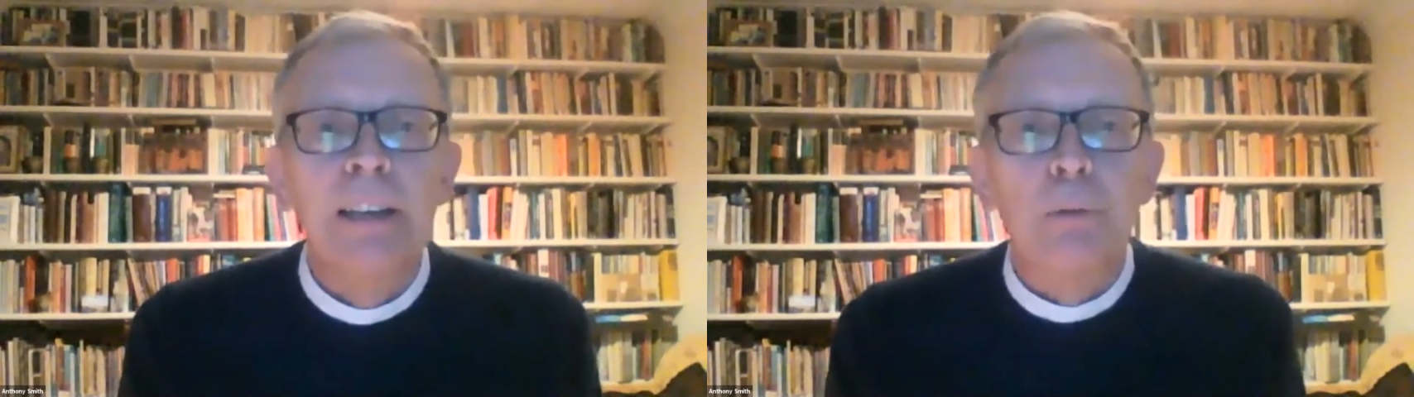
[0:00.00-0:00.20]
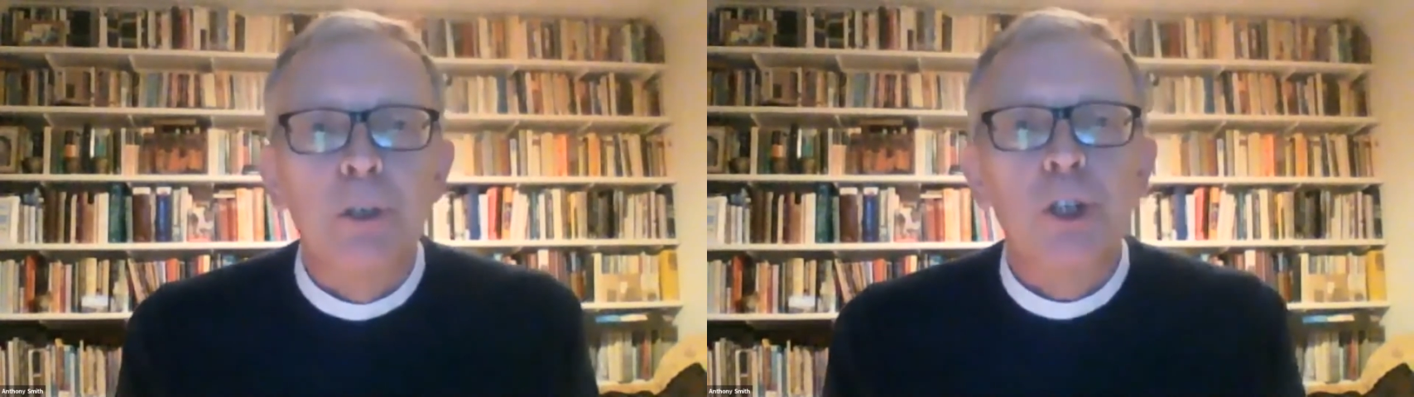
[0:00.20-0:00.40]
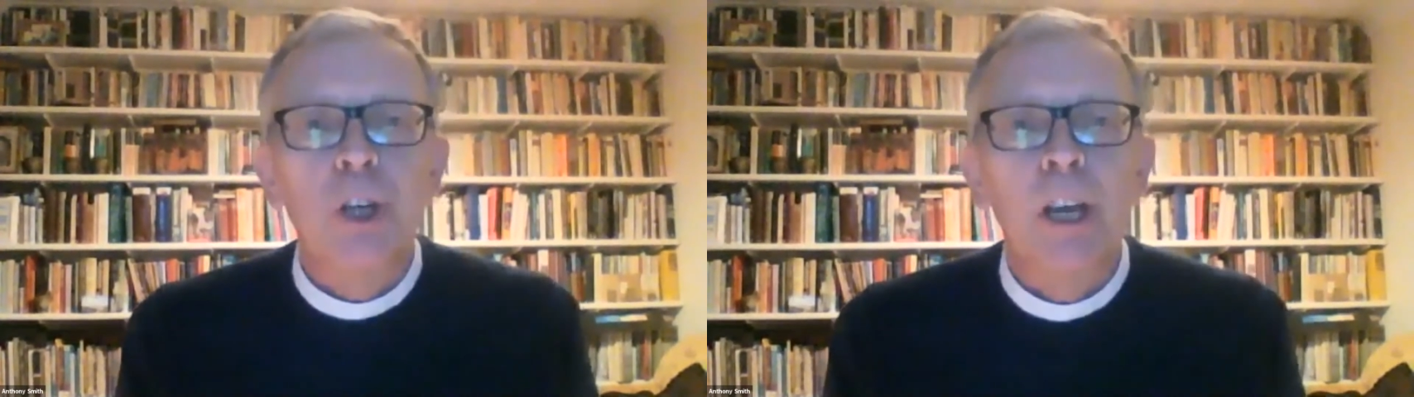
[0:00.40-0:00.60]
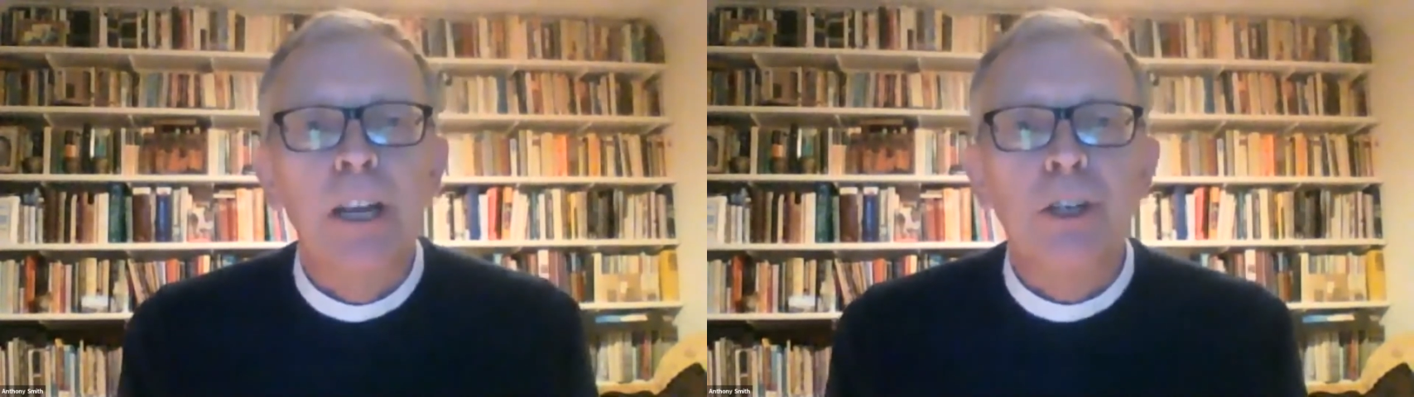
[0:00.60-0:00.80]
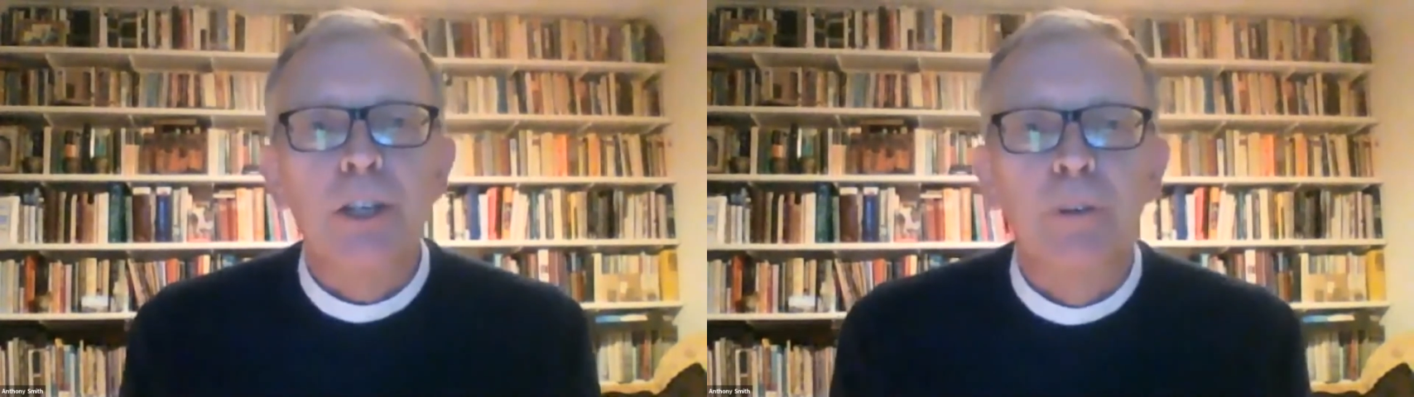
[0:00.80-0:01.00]
it was
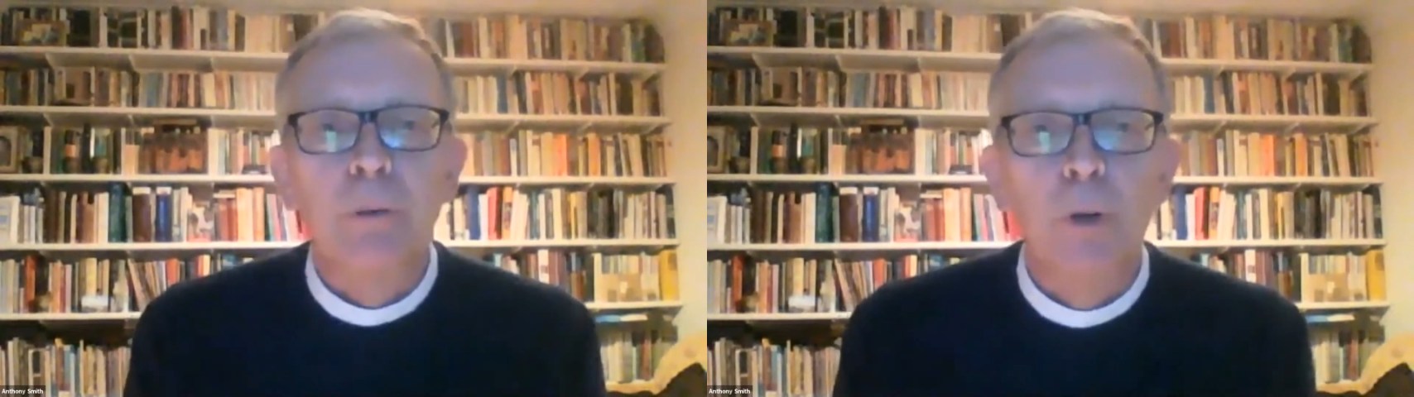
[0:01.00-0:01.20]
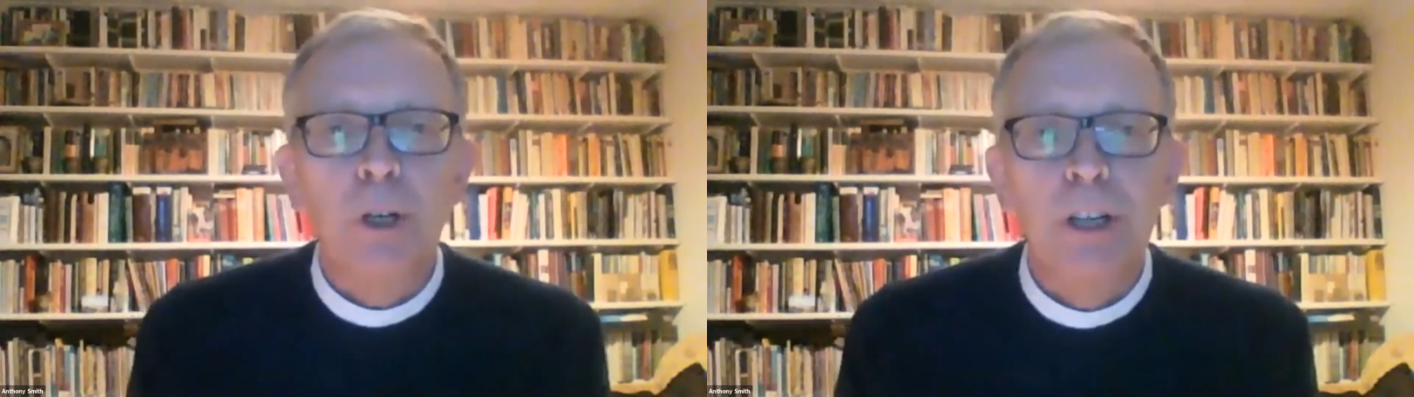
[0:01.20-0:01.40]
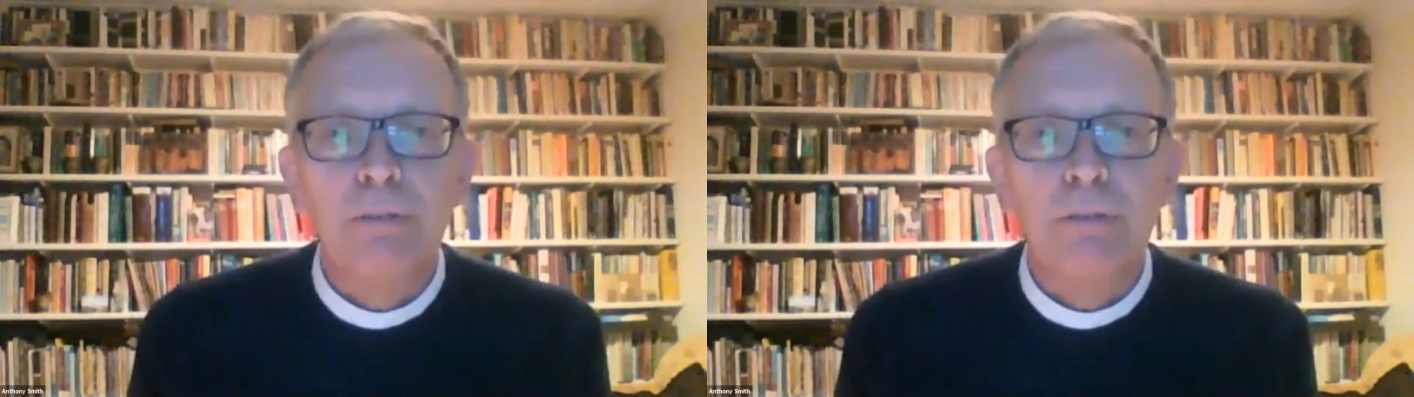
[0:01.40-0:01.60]
changed from washing